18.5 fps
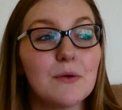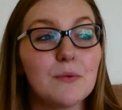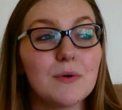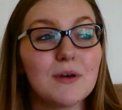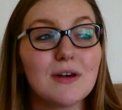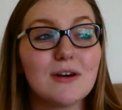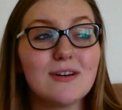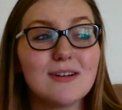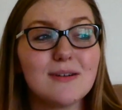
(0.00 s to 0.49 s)

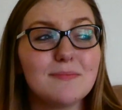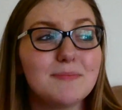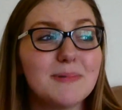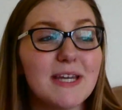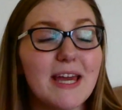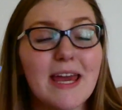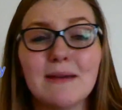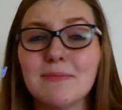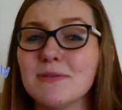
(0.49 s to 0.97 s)
will
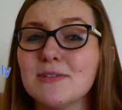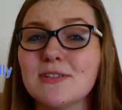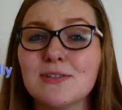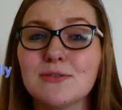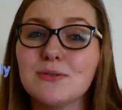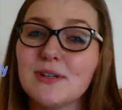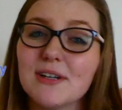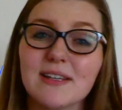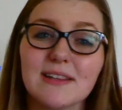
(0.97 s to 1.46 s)
be able
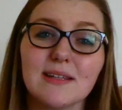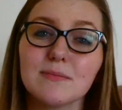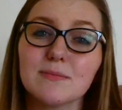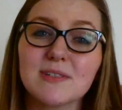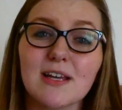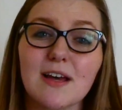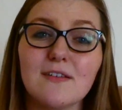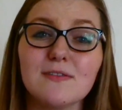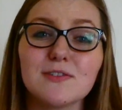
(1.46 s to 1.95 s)
to look at
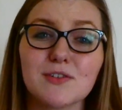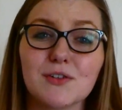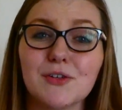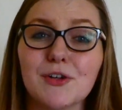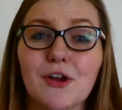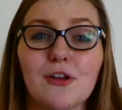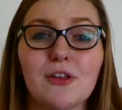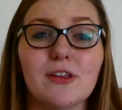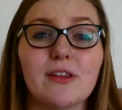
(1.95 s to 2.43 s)
themselves
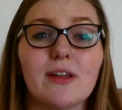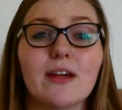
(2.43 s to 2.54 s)
clearly,